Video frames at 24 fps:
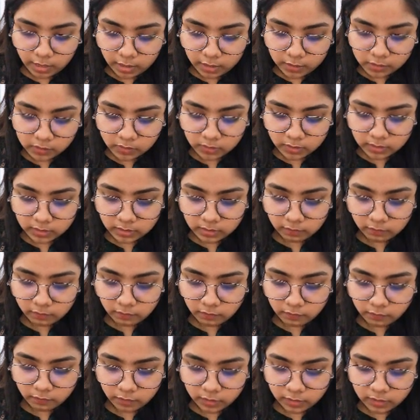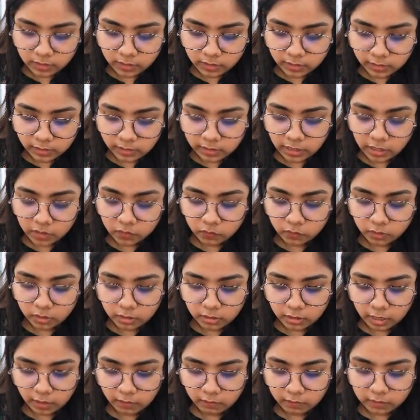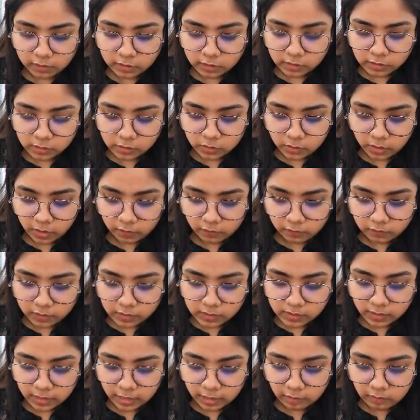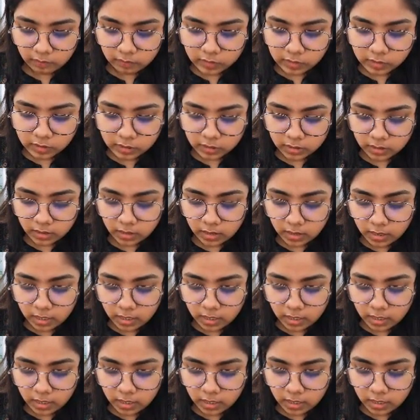So in the vertically downward directions, you have this mg,